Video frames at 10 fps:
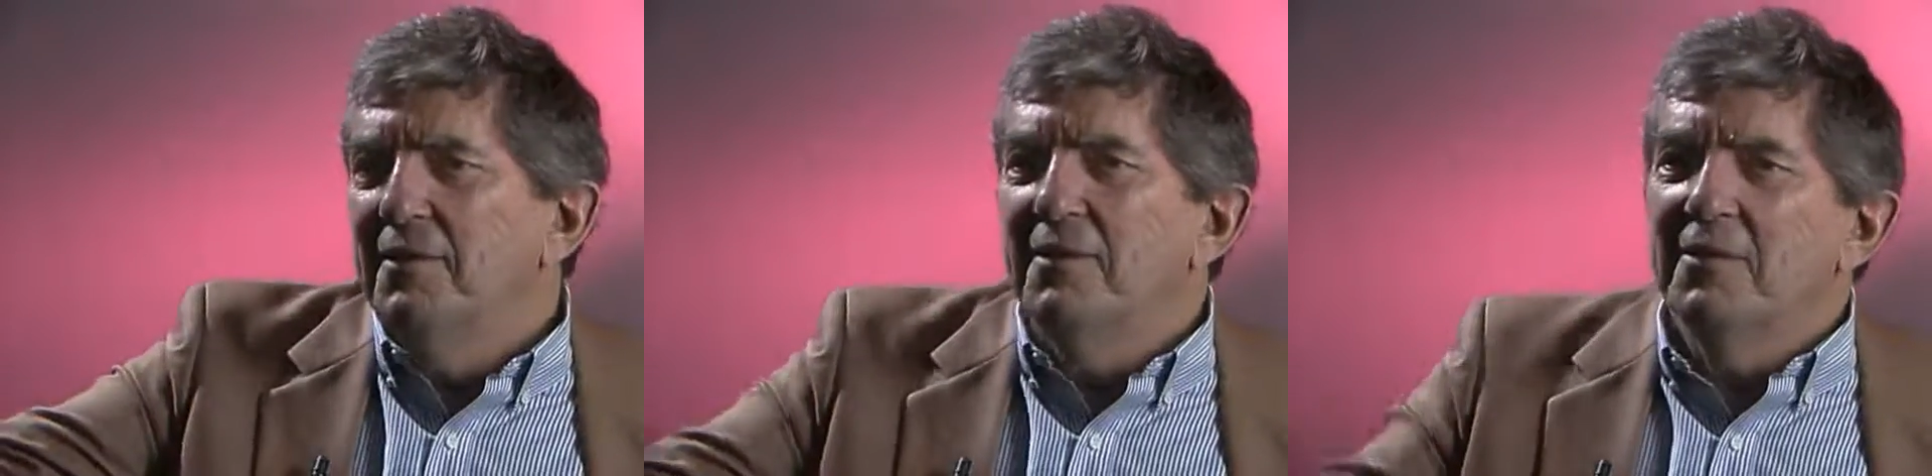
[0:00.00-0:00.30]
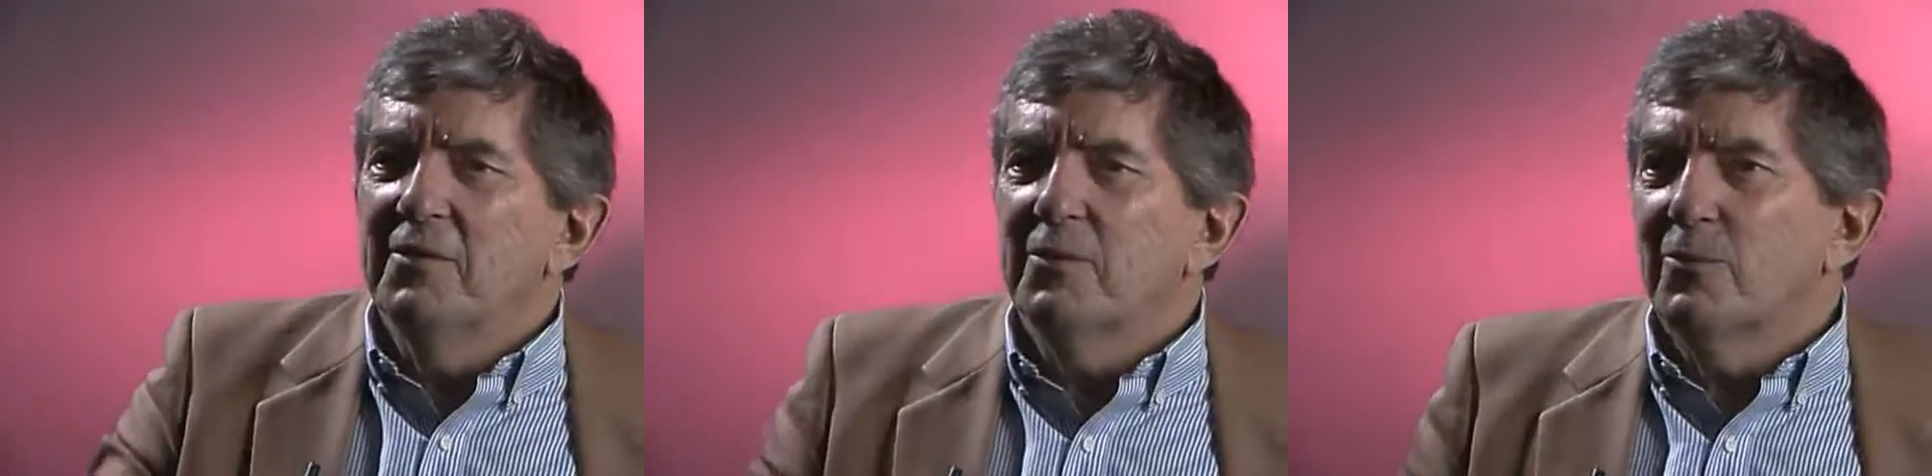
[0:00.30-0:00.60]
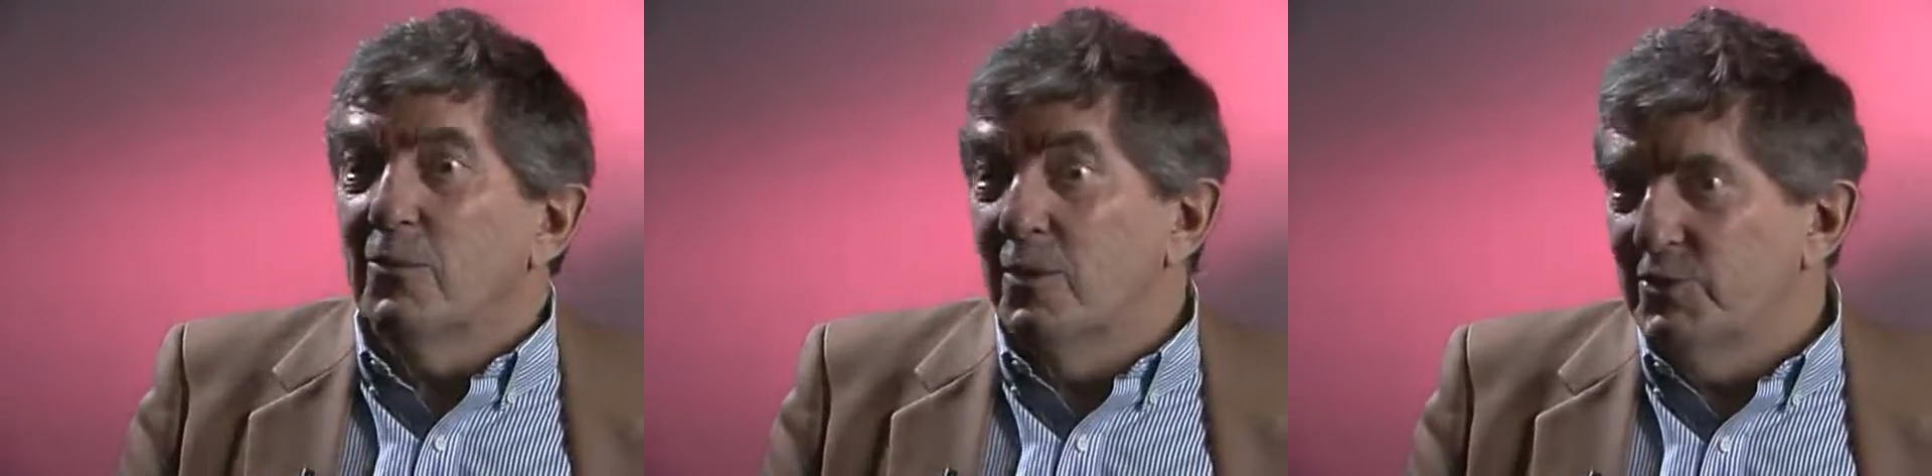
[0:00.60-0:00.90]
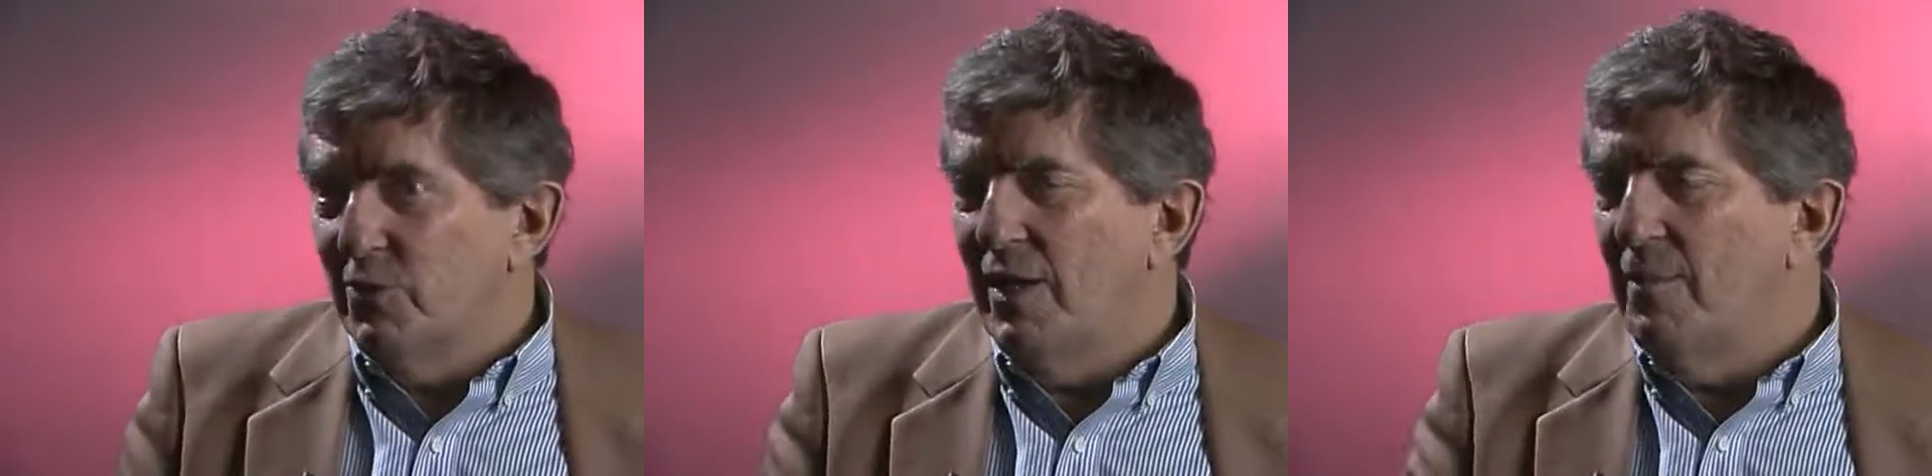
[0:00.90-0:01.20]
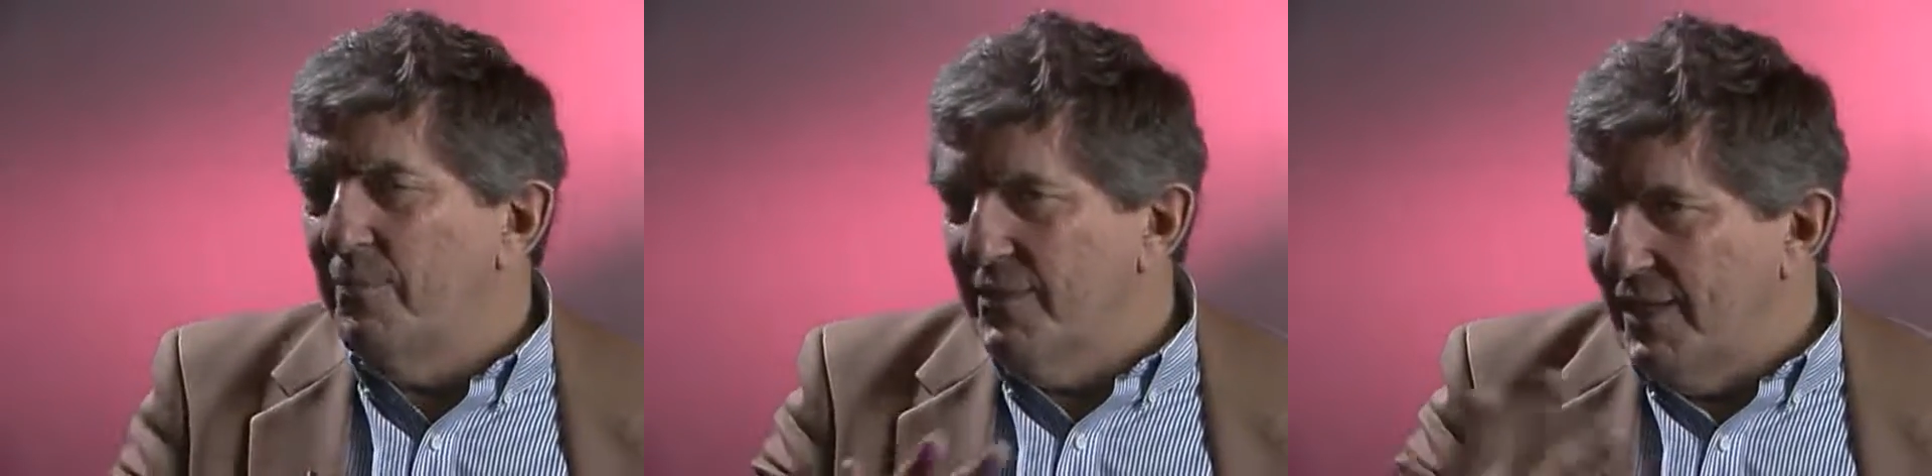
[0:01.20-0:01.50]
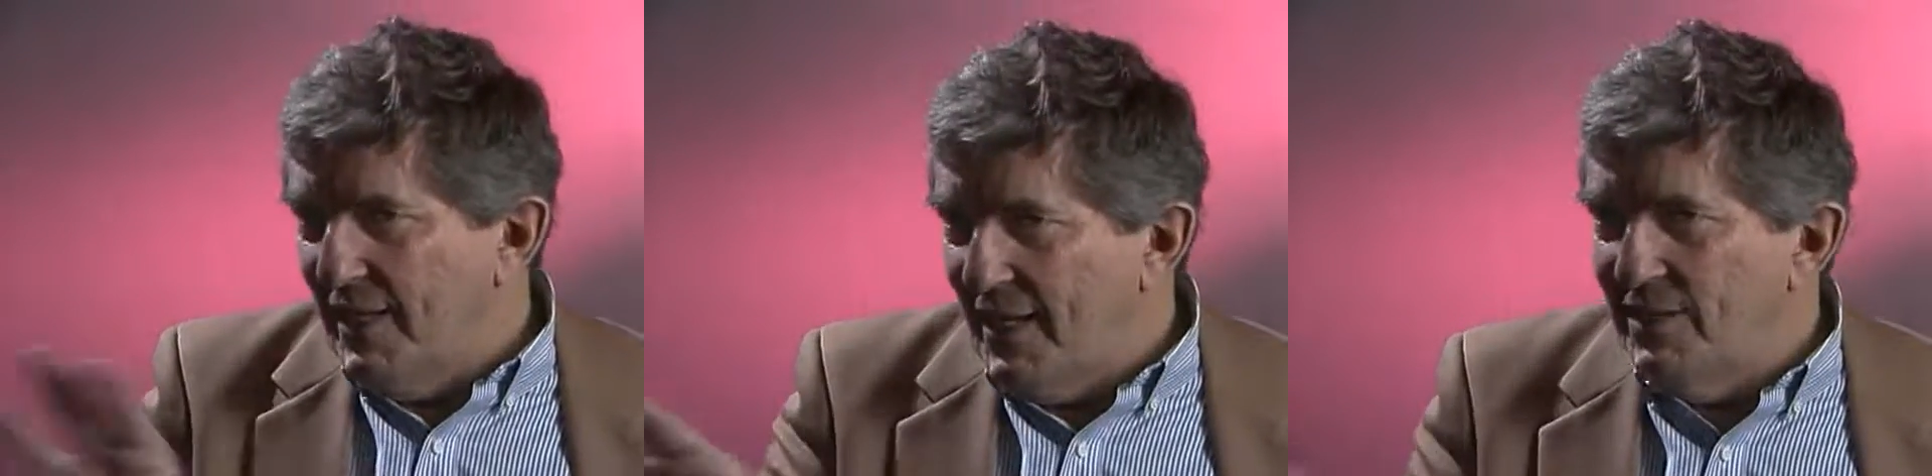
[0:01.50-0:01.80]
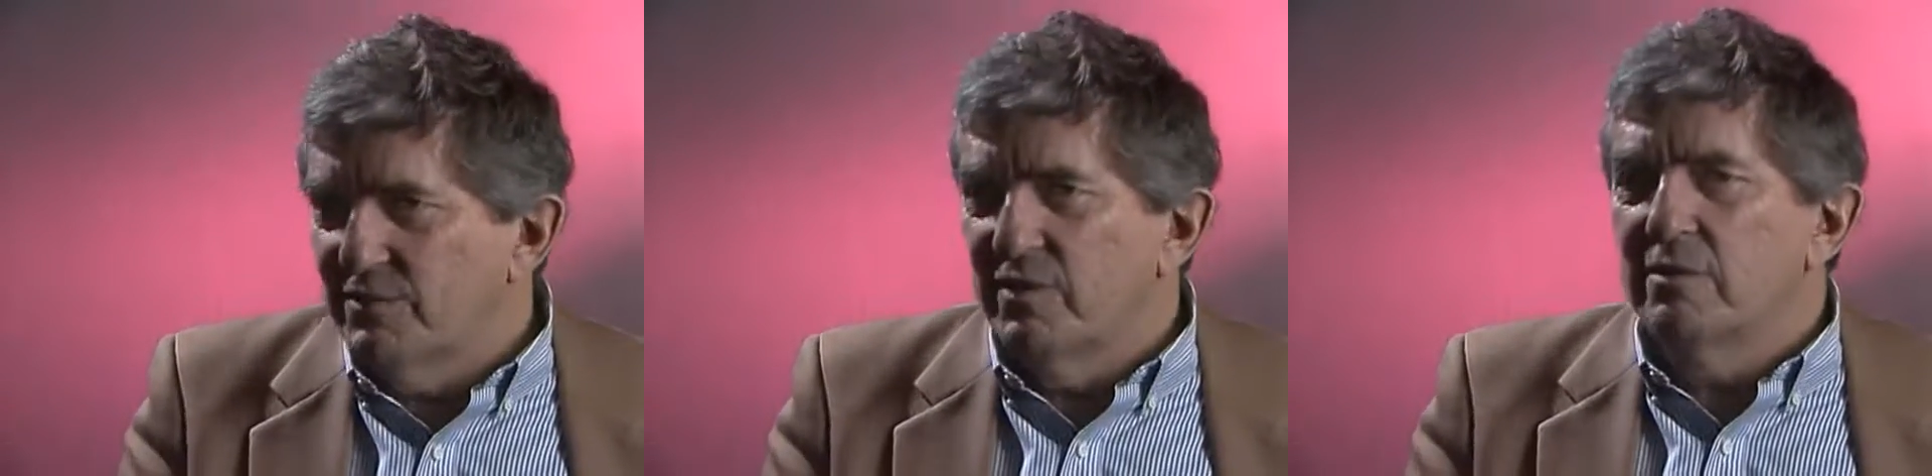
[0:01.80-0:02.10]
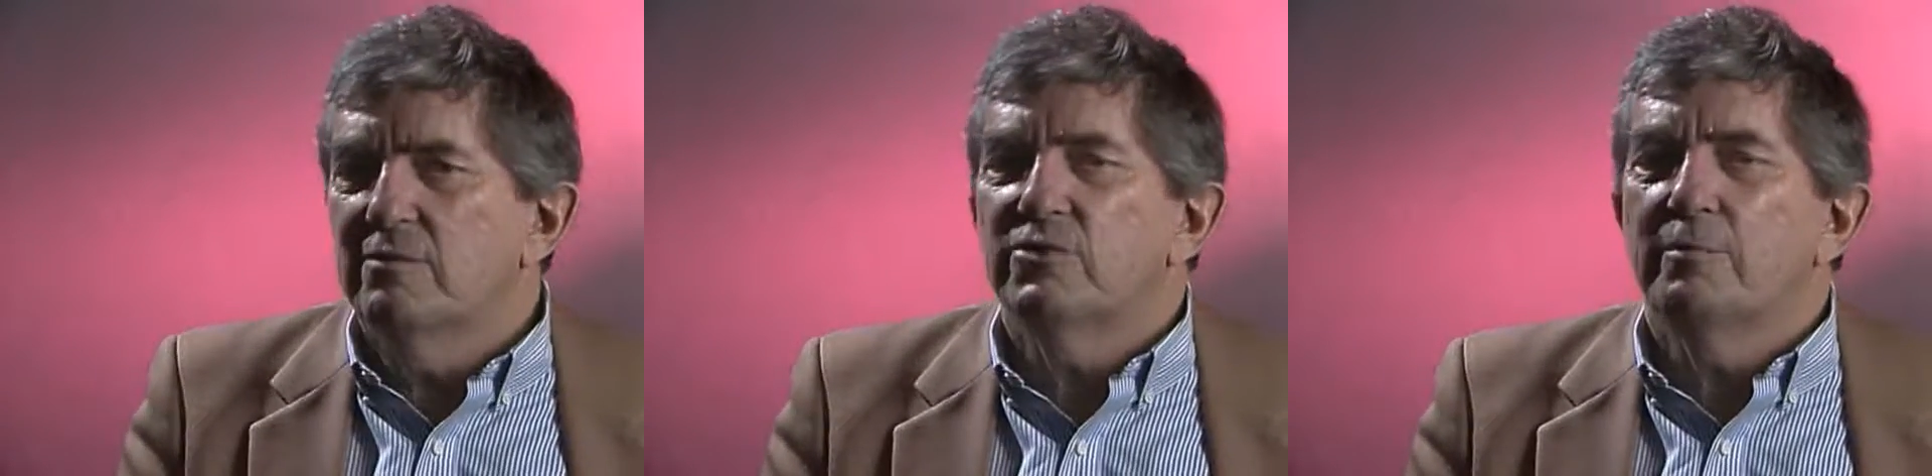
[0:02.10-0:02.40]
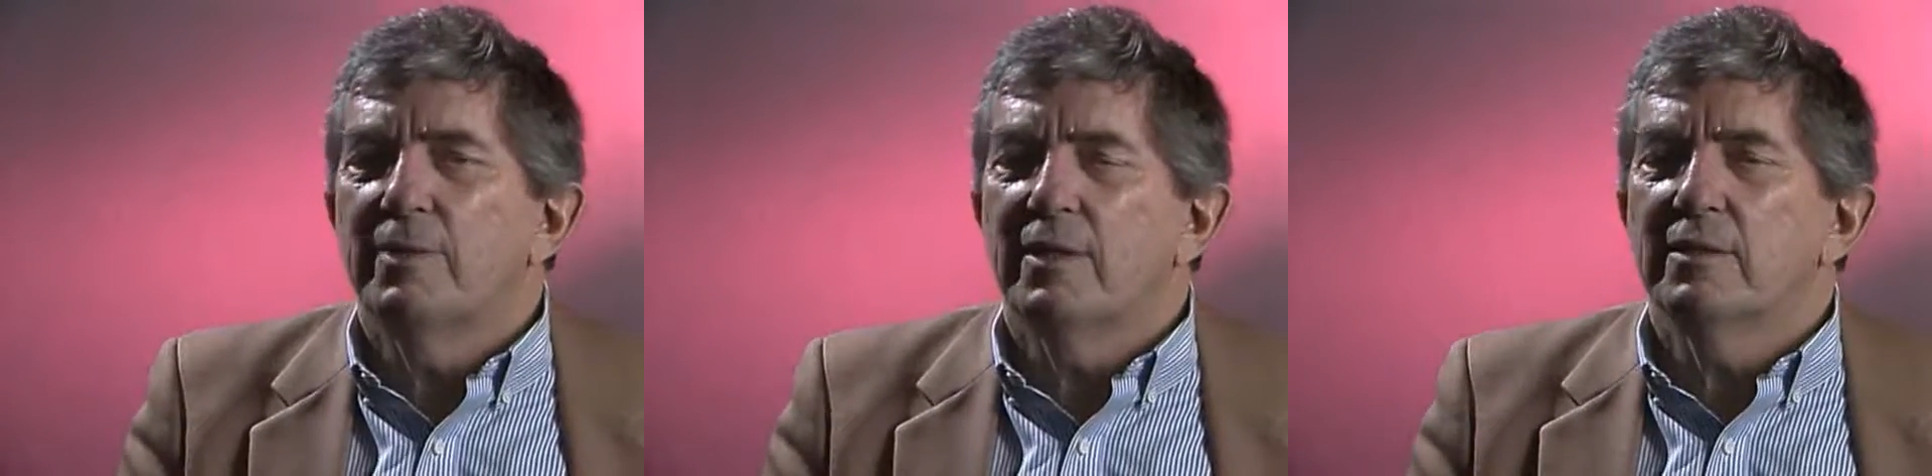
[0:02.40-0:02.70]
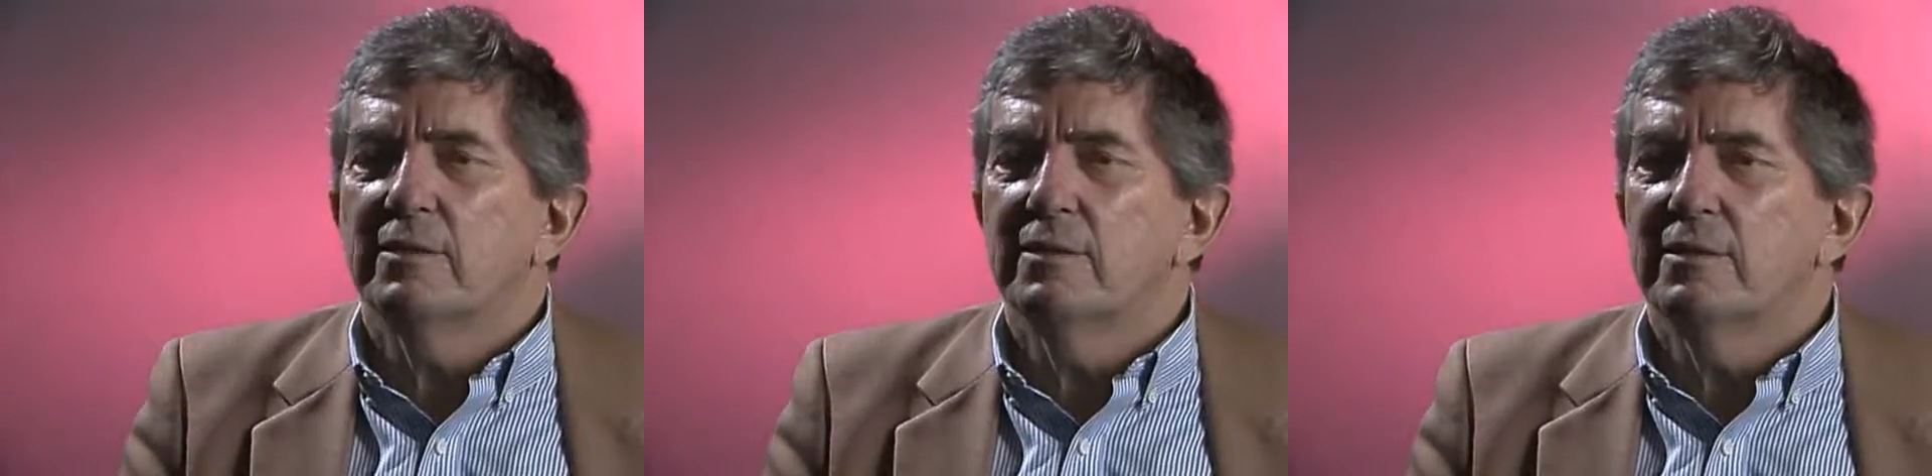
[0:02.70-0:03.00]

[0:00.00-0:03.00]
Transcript: you know, that were also up at the last for the part. And,